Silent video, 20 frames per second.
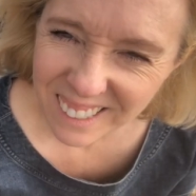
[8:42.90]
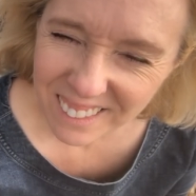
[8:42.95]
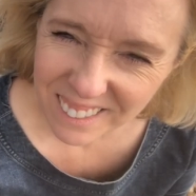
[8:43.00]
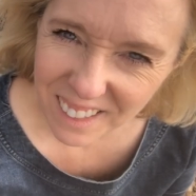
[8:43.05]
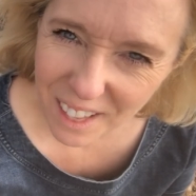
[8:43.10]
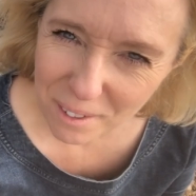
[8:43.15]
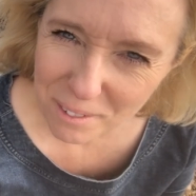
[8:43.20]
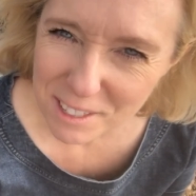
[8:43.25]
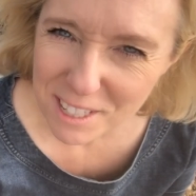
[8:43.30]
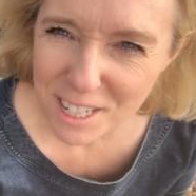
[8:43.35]

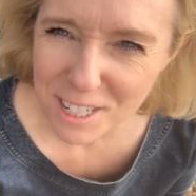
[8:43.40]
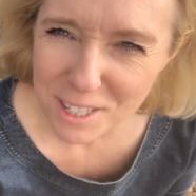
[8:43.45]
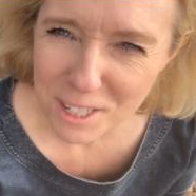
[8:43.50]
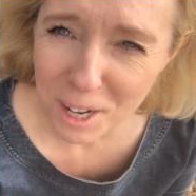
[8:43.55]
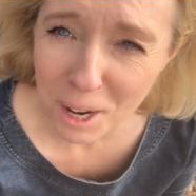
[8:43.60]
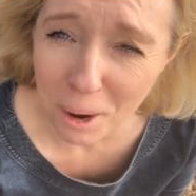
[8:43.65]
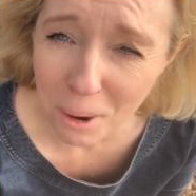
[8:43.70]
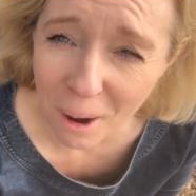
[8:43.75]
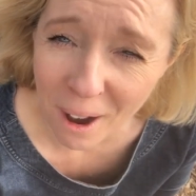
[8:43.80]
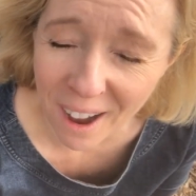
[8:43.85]
That was
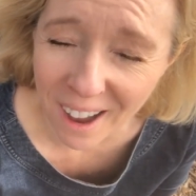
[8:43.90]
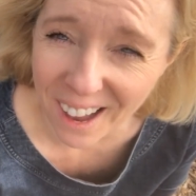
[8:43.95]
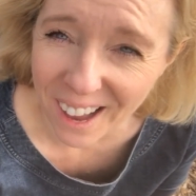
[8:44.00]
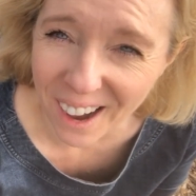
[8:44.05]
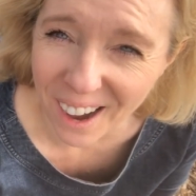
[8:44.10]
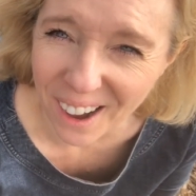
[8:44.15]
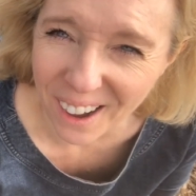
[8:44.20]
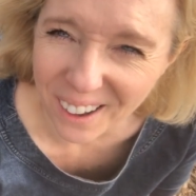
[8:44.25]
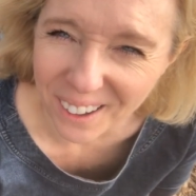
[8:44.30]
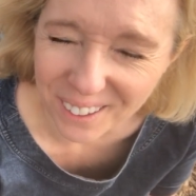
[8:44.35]
actually quite
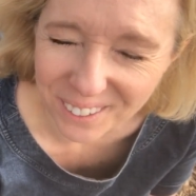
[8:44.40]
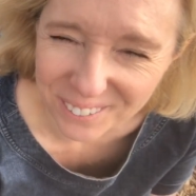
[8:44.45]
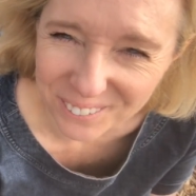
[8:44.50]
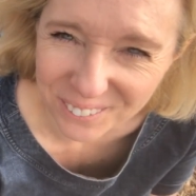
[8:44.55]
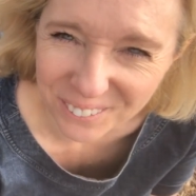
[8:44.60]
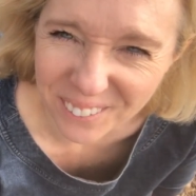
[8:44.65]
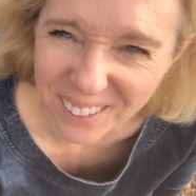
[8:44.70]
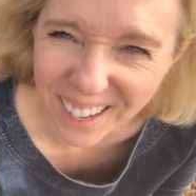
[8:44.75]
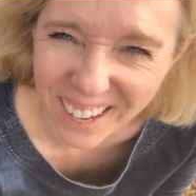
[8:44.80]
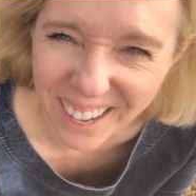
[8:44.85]

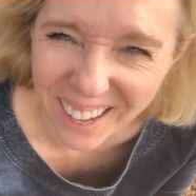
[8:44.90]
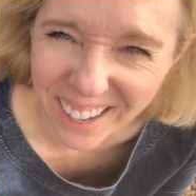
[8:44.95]
hard work.